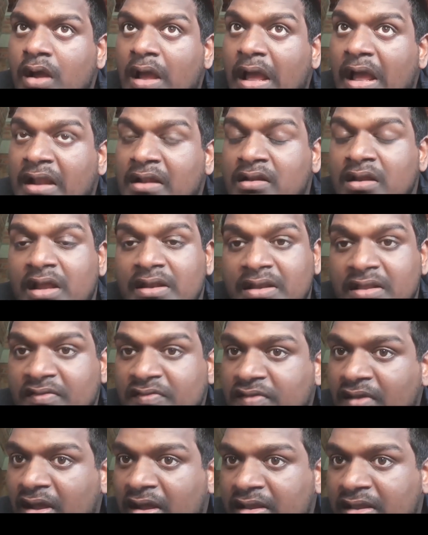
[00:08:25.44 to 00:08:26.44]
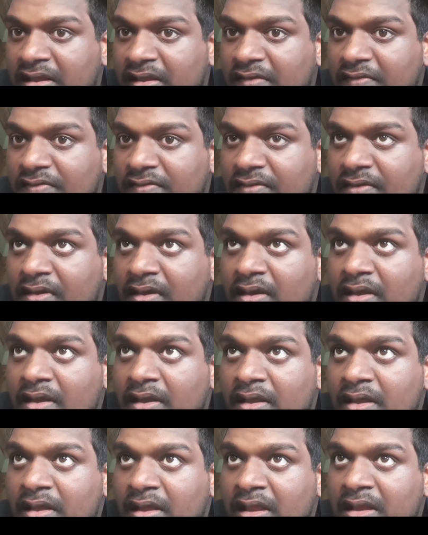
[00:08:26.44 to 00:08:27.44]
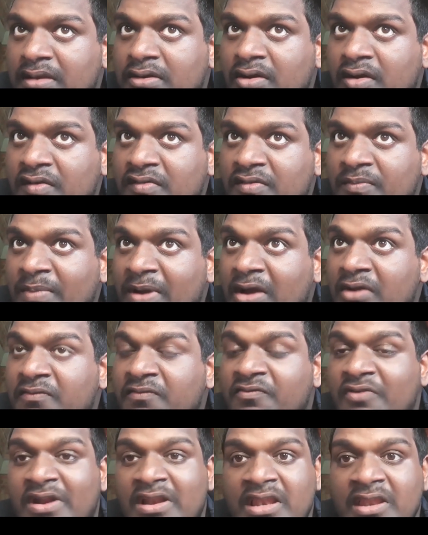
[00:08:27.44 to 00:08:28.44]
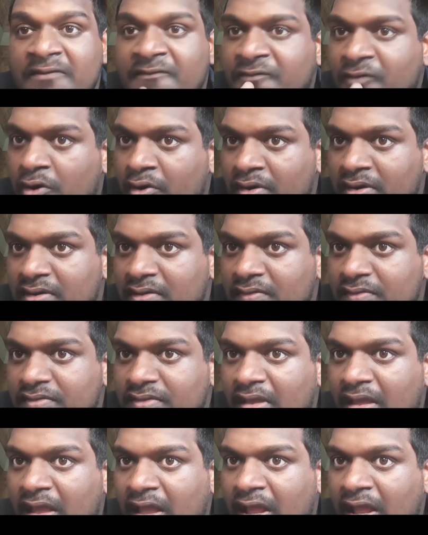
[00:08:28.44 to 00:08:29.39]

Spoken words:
Atlantic Star case, he talks about friendly foreigners.